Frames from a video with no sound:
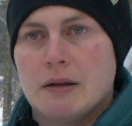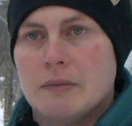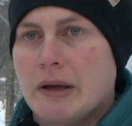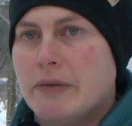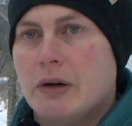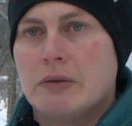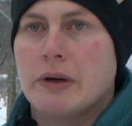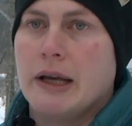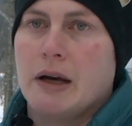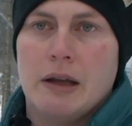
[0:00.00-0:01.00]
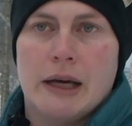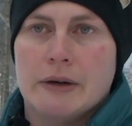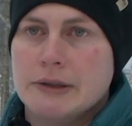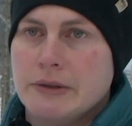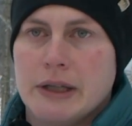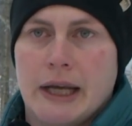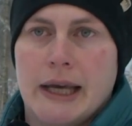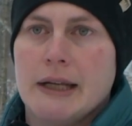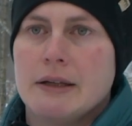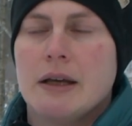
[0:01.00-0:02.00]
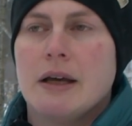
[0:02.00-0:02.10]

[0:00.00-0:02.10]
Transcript: My phone rang all hours of the night.